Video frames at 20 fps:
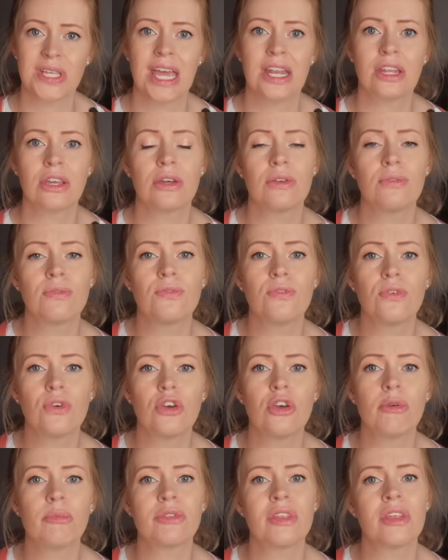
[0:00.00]
had
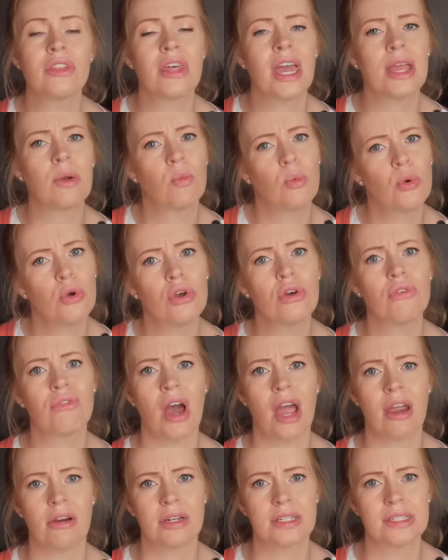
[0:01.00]
confirmed that they were
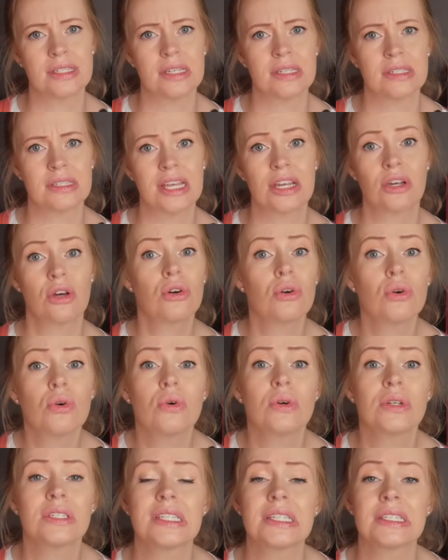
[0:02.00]
viruses that could
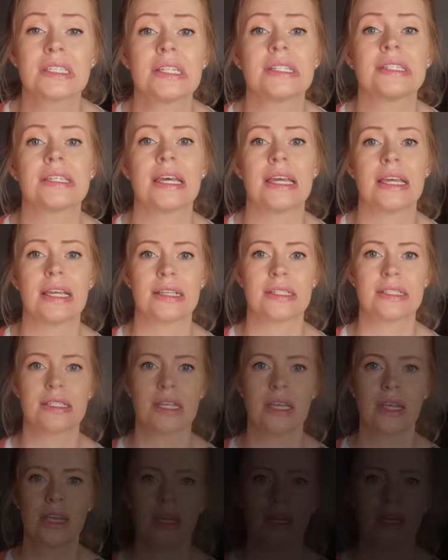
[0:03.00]
cause this disease?